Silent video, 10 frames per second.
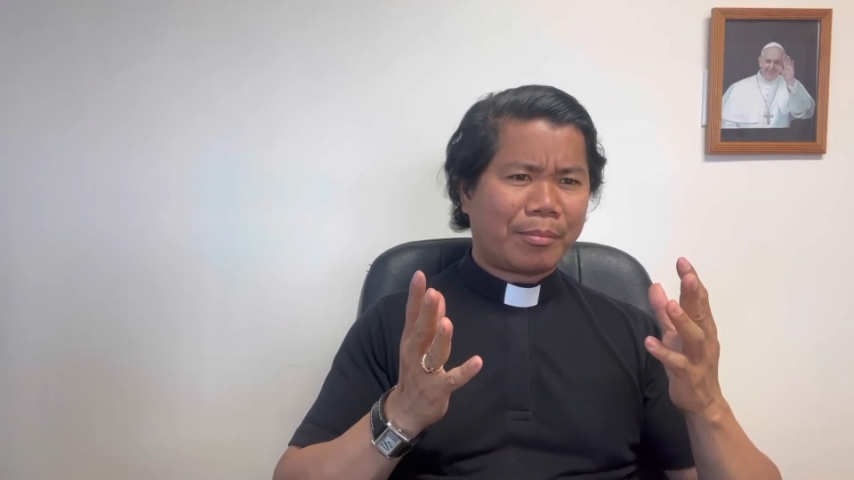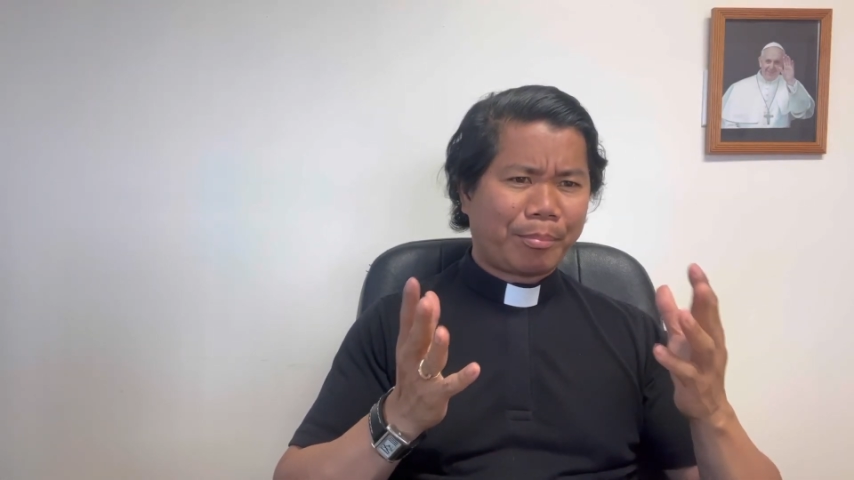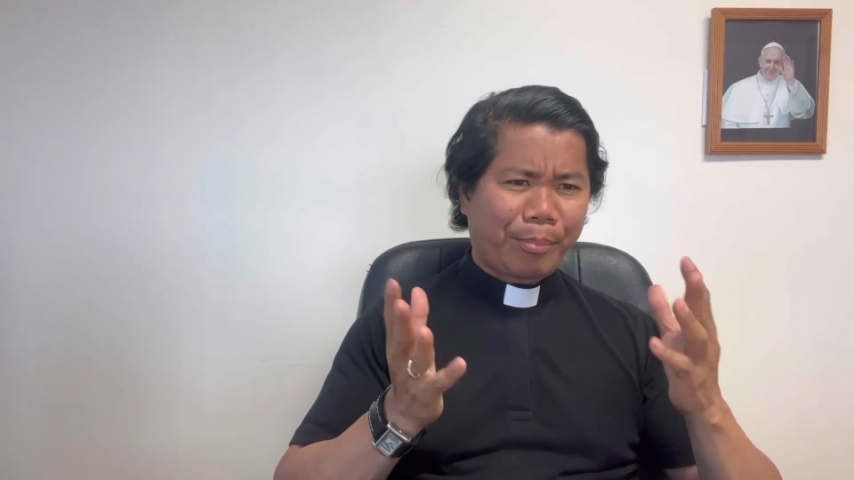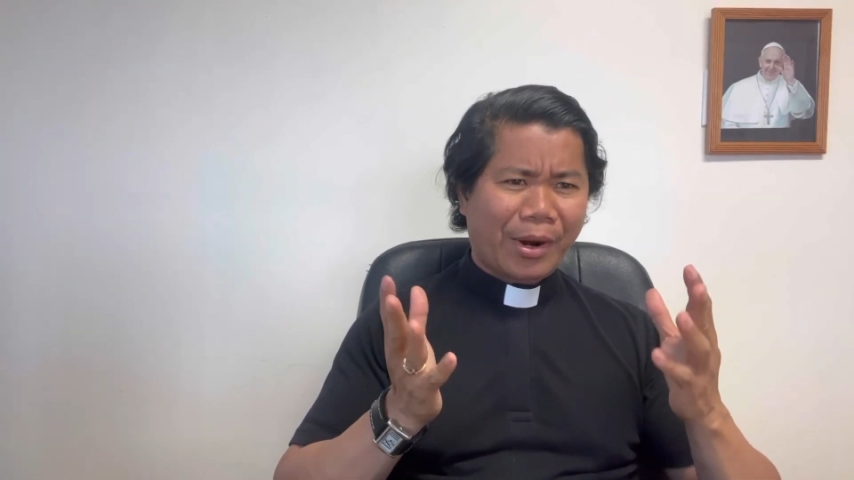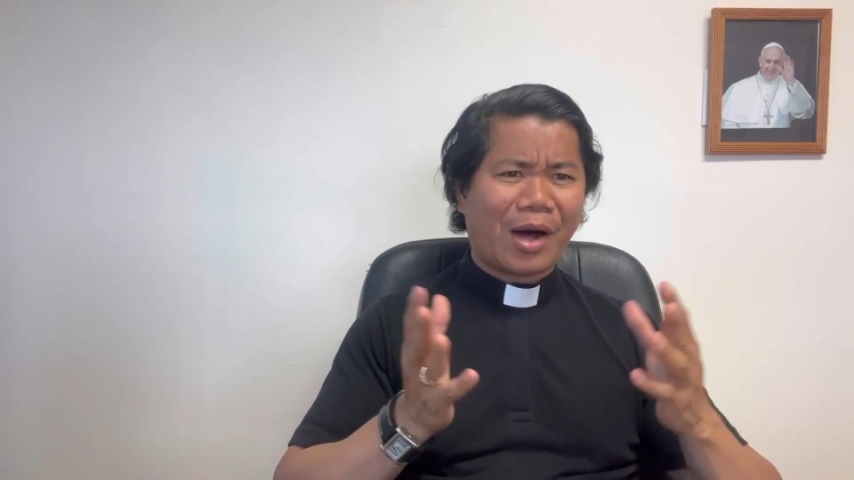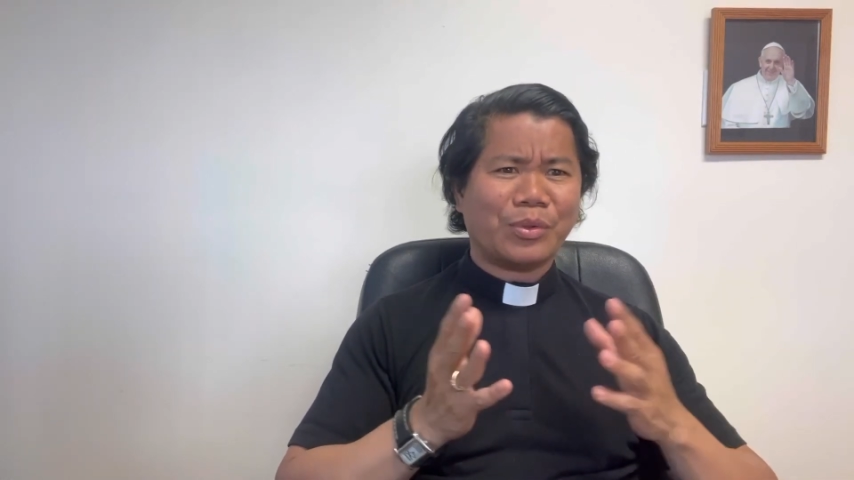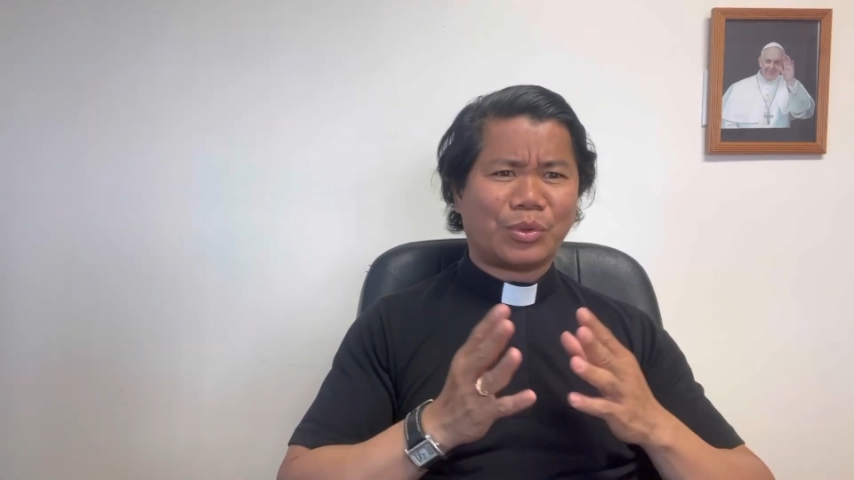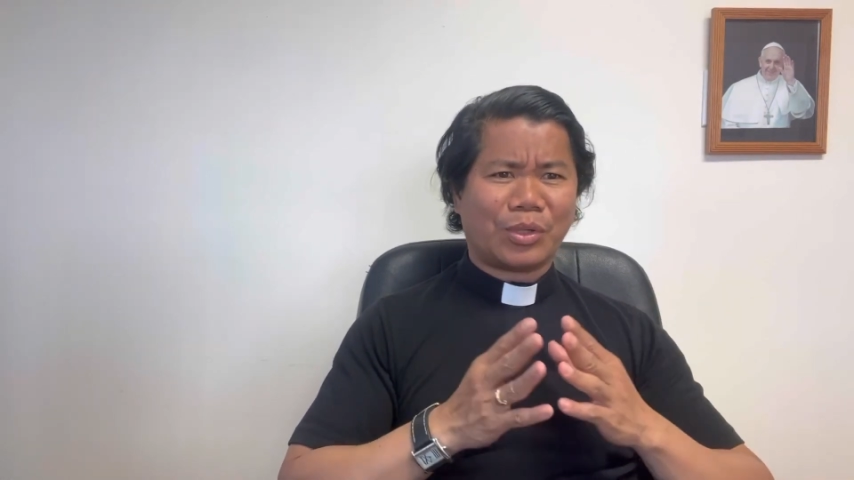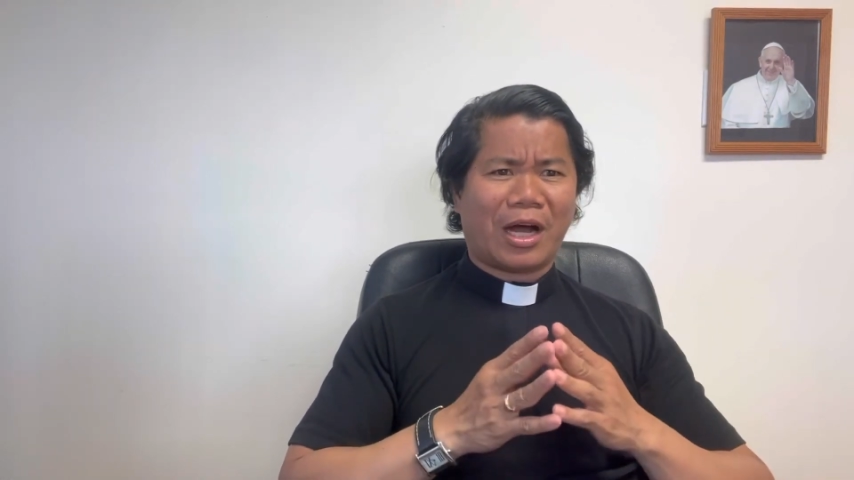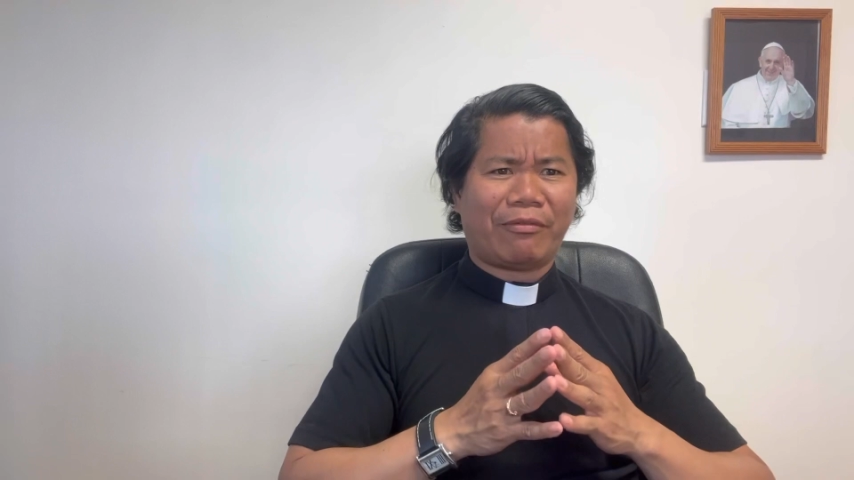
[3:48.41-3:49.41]
proud to
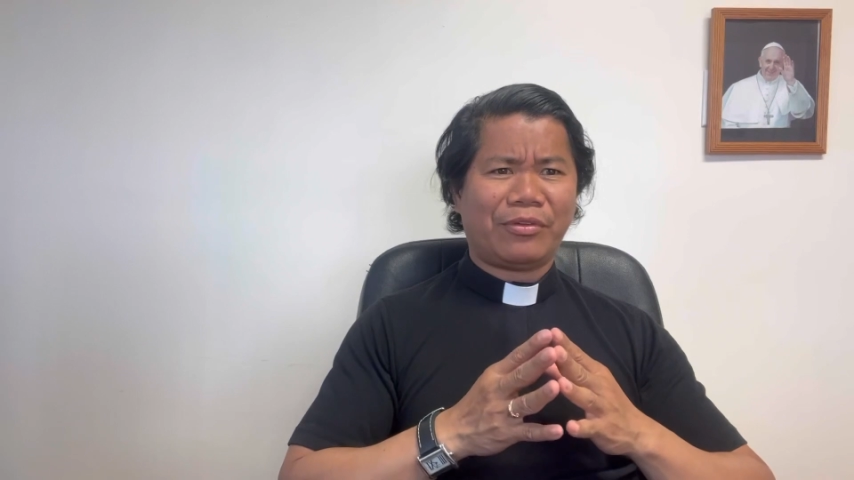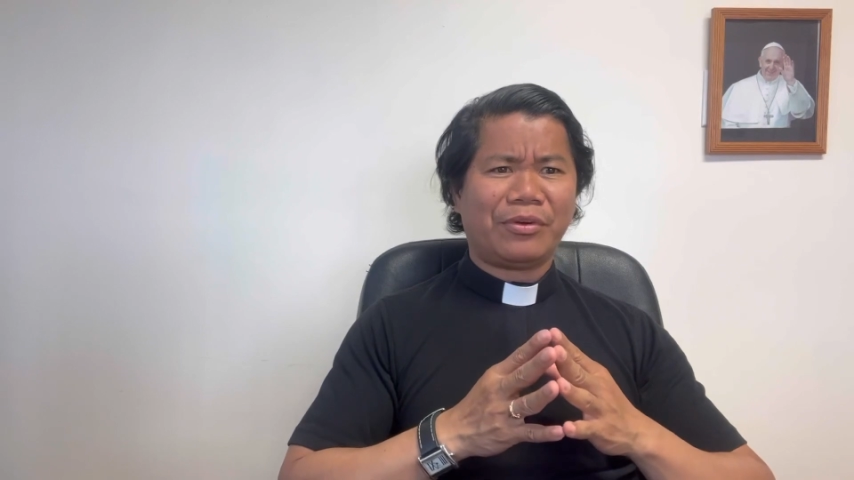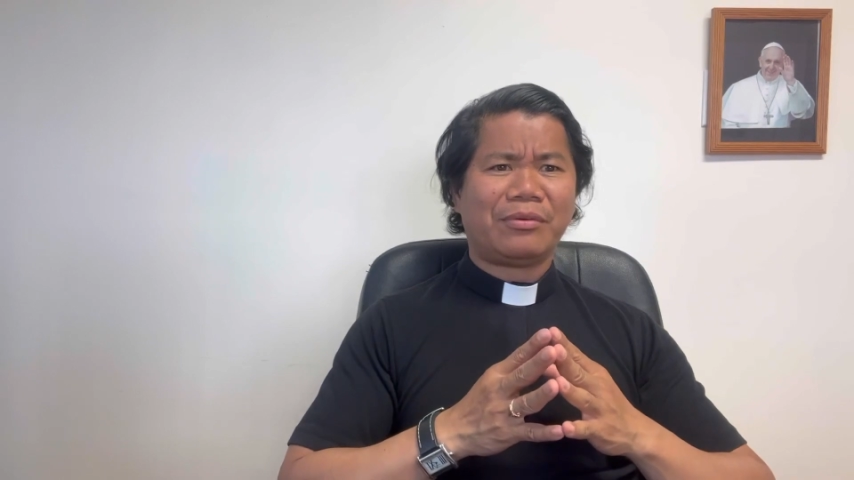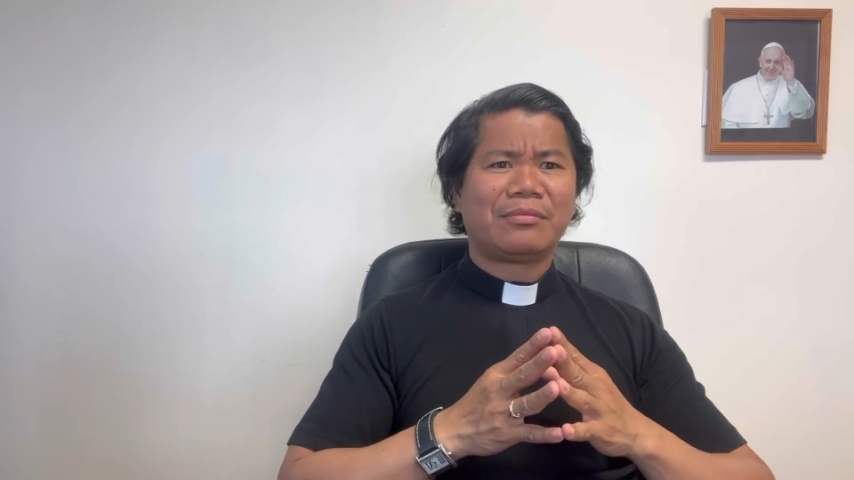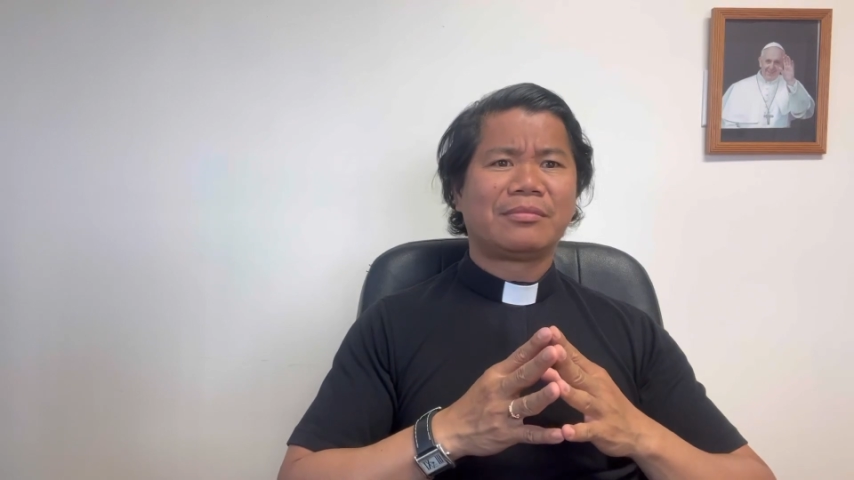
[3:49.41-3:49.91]
have you?